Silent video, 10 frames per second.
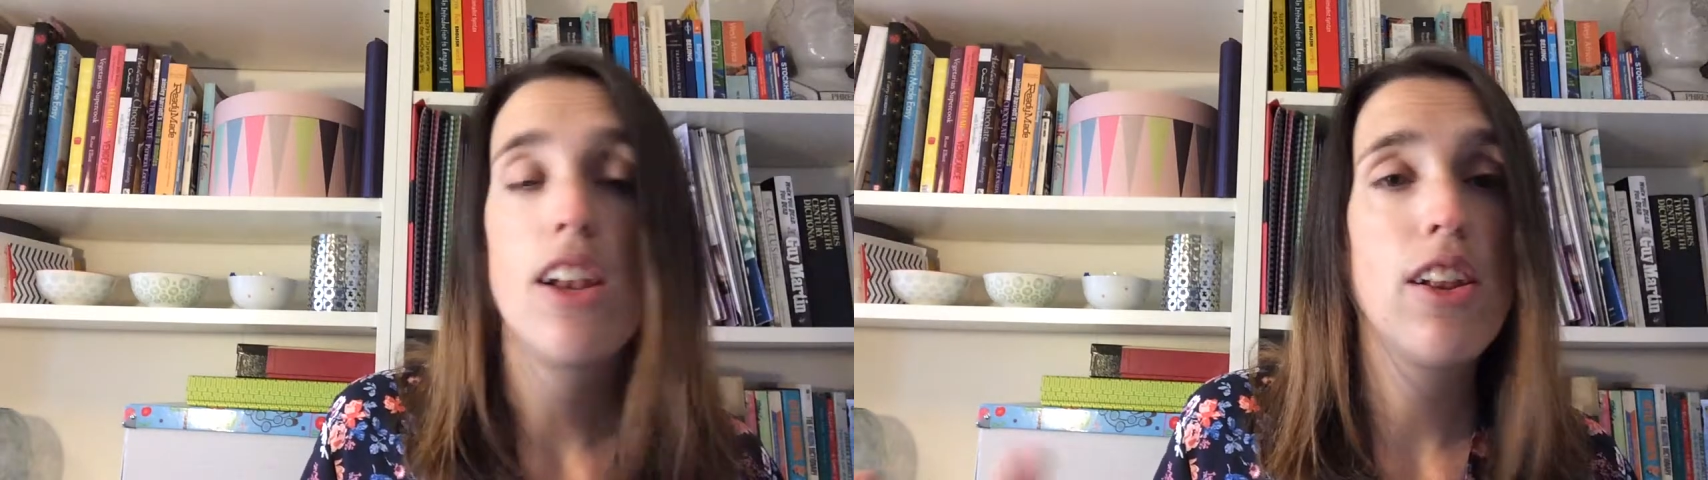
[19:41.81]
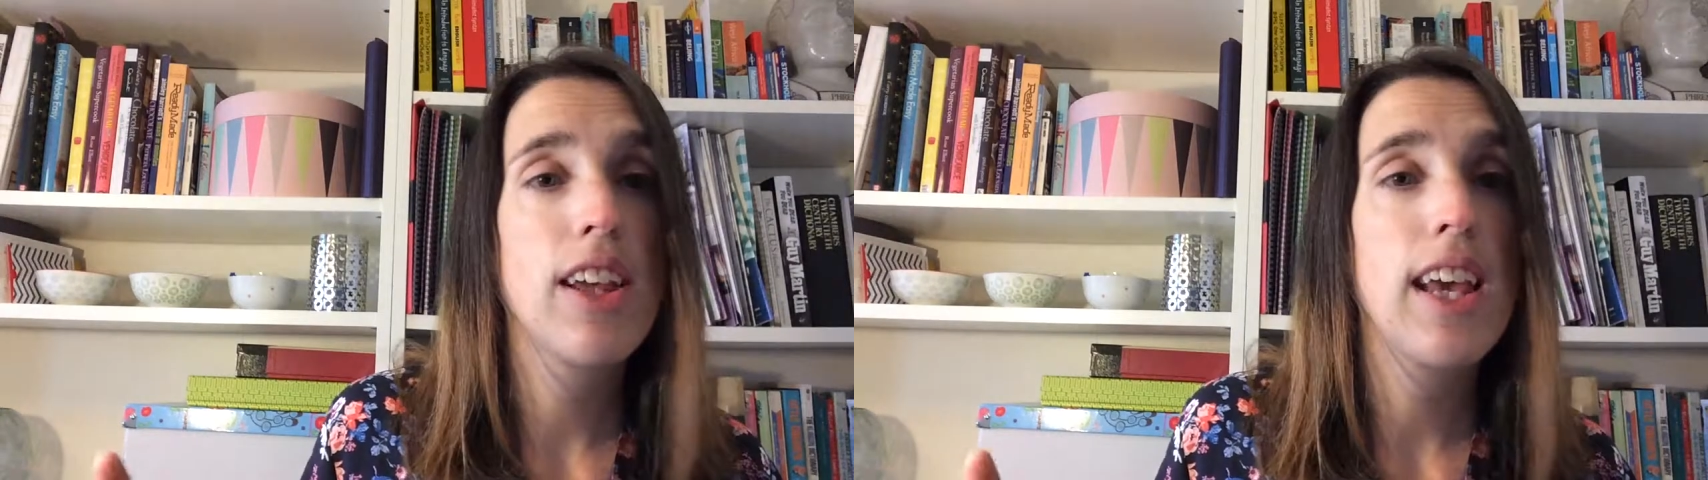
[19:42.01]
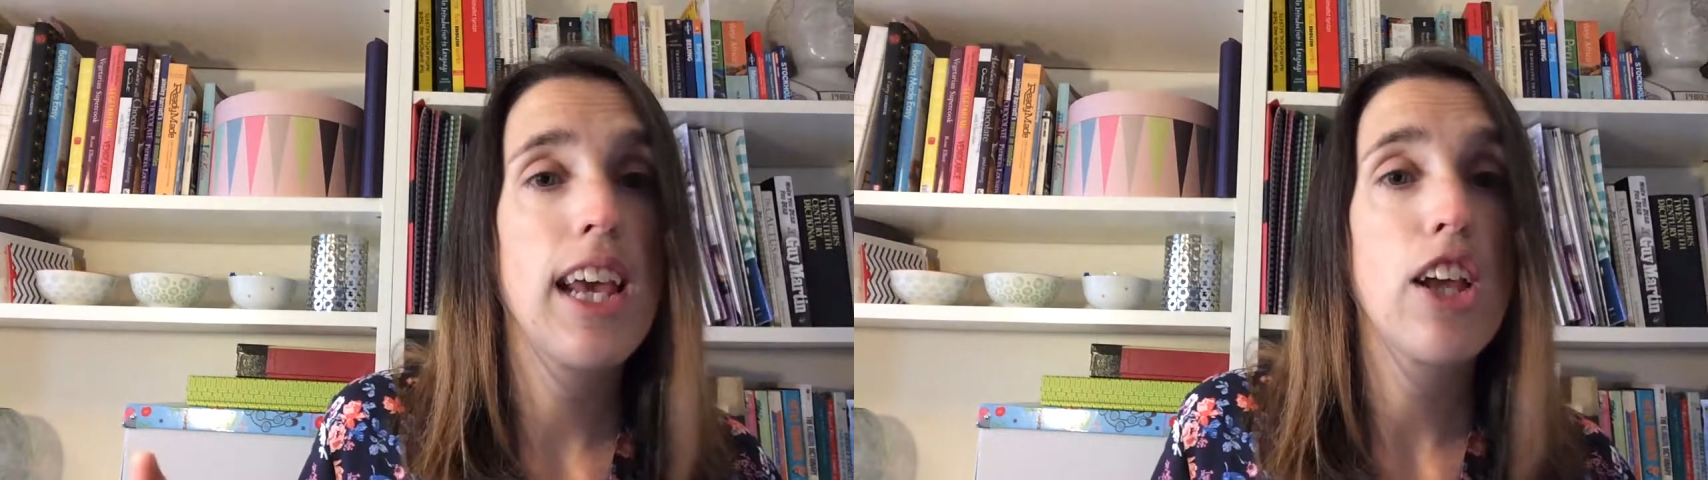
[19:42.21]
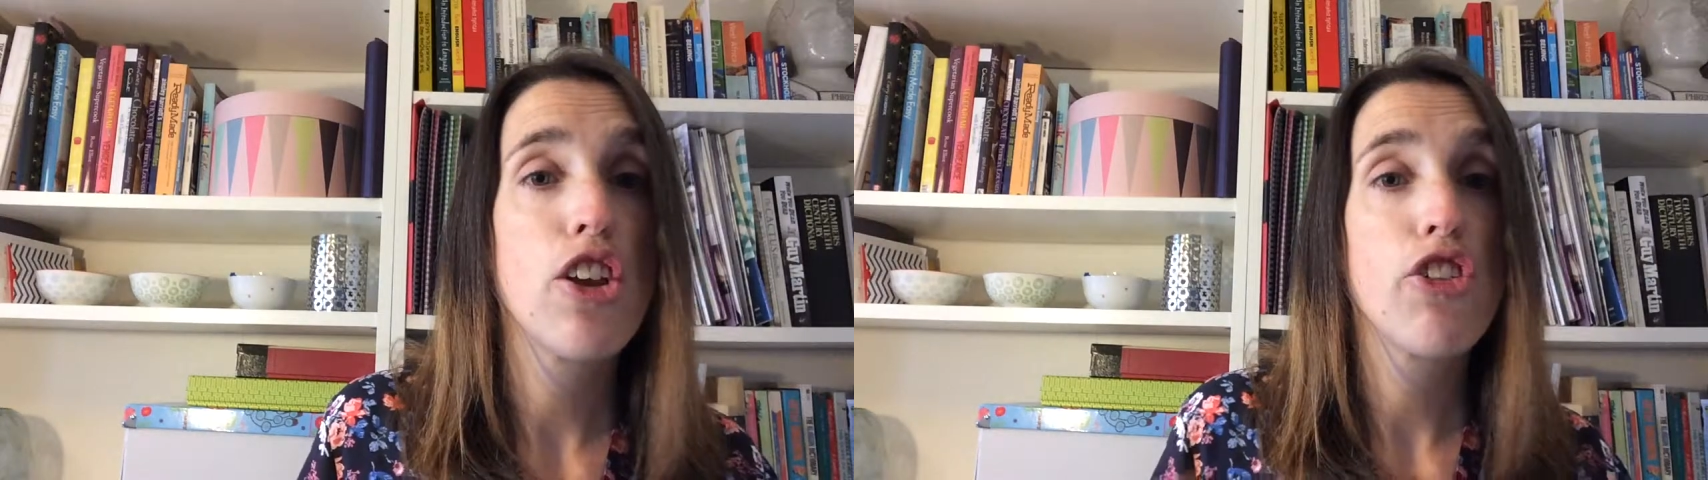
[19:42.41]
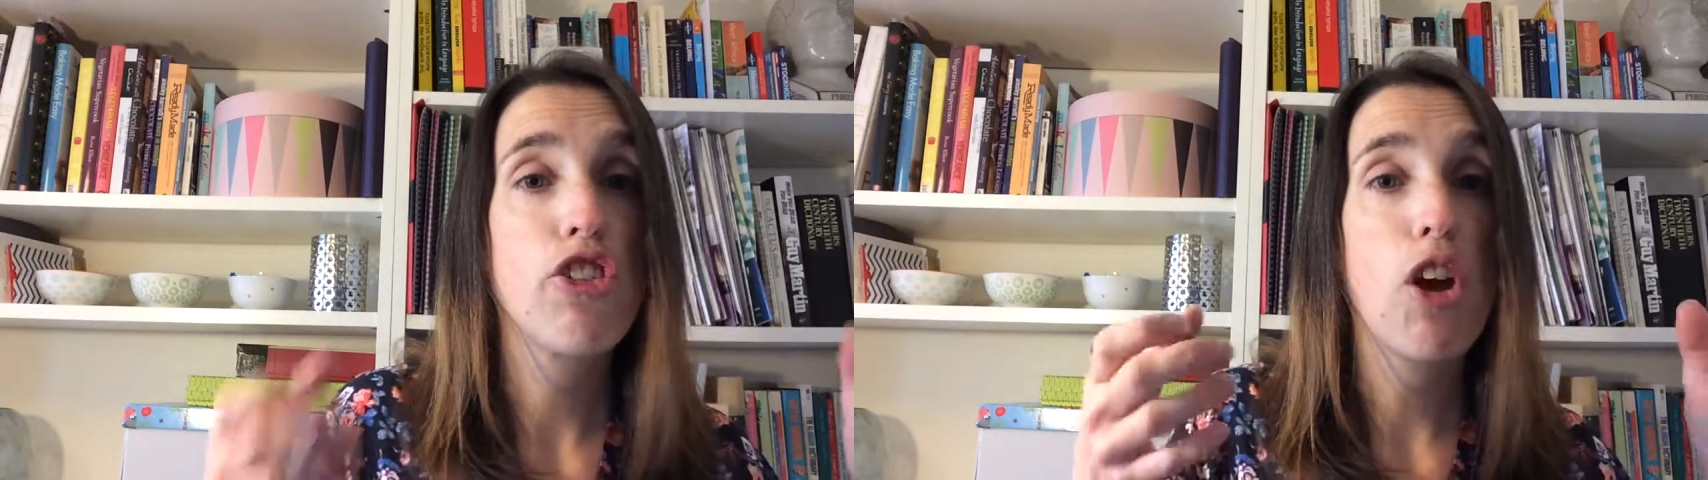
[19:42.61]
looking,
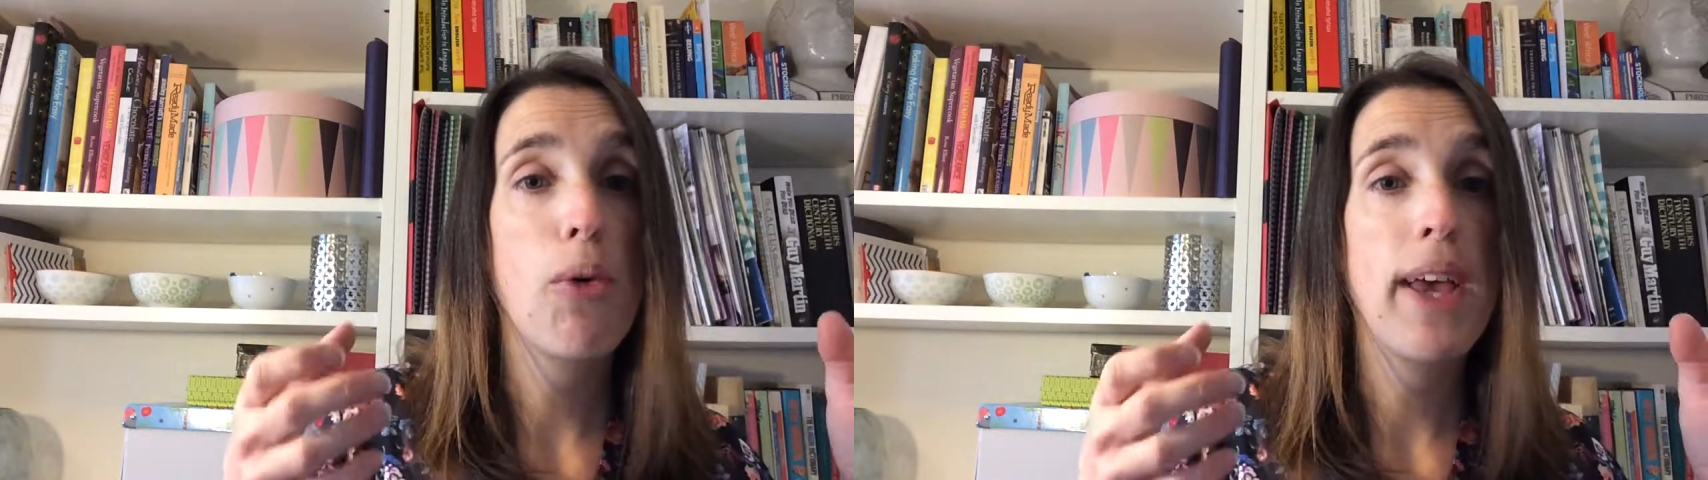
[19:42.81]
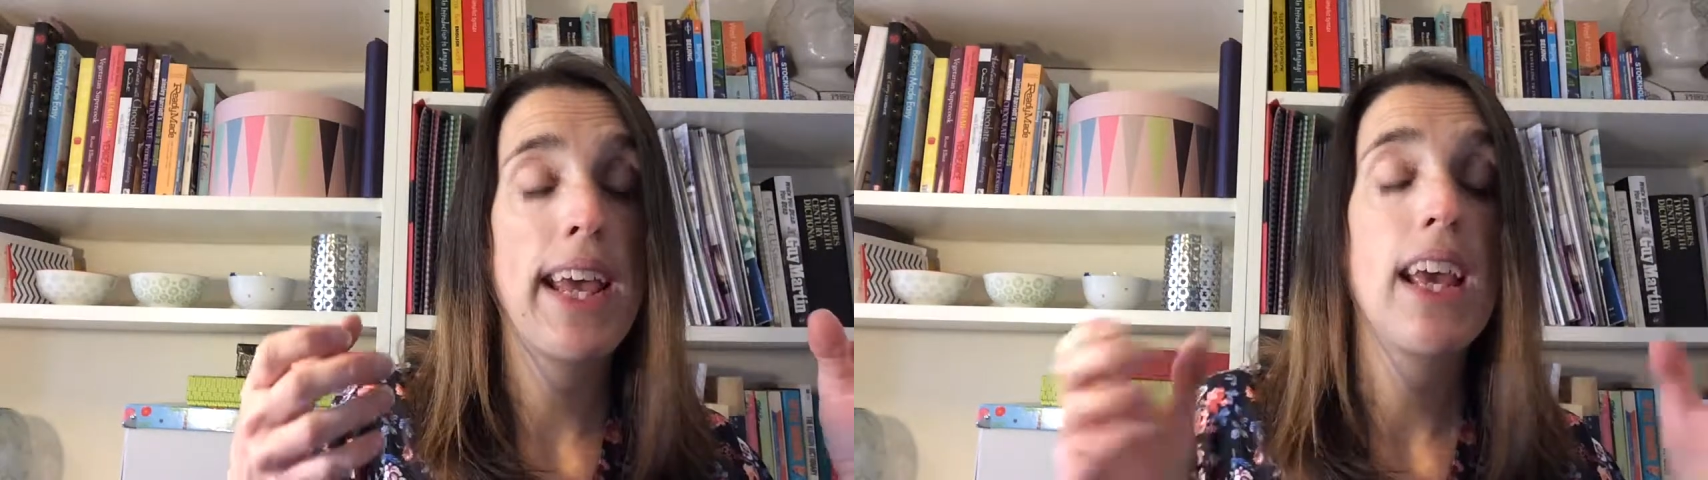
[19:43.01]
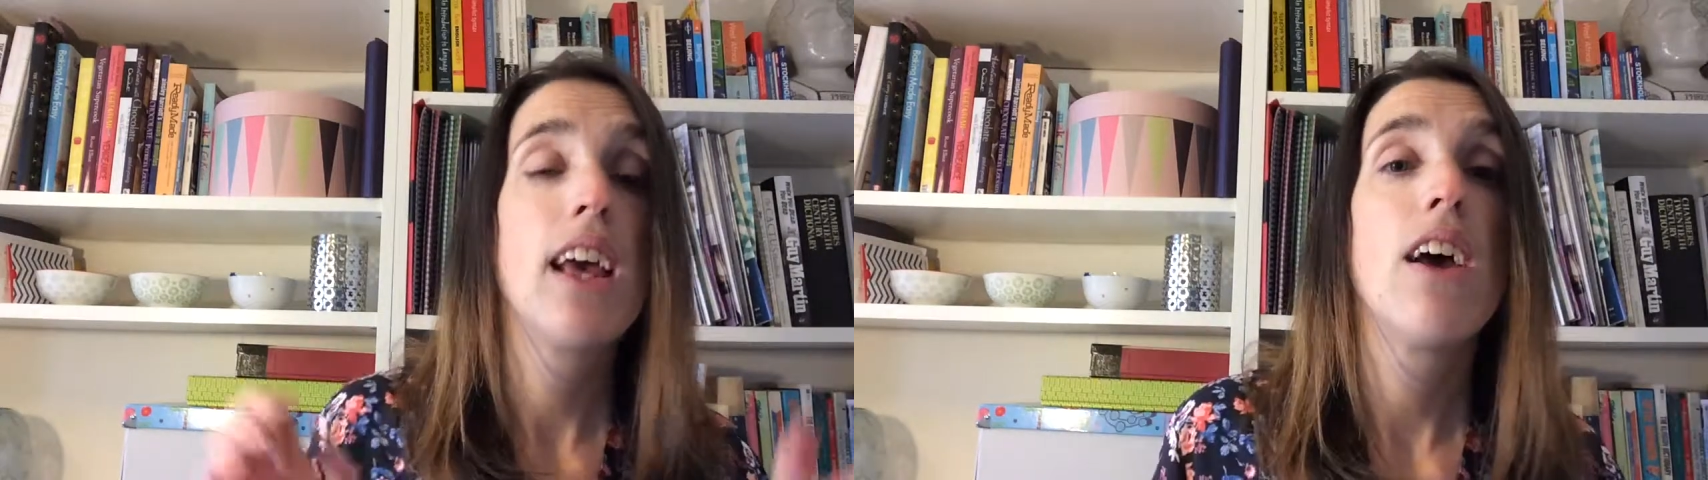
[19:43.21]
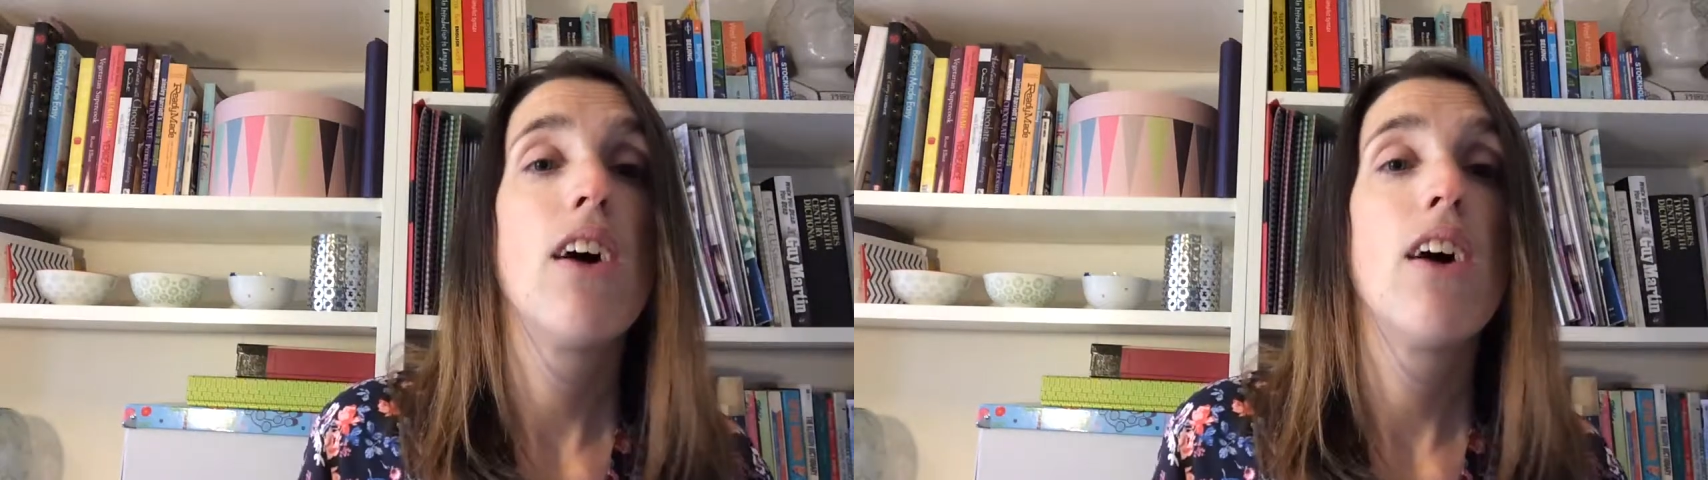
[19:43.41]
showing,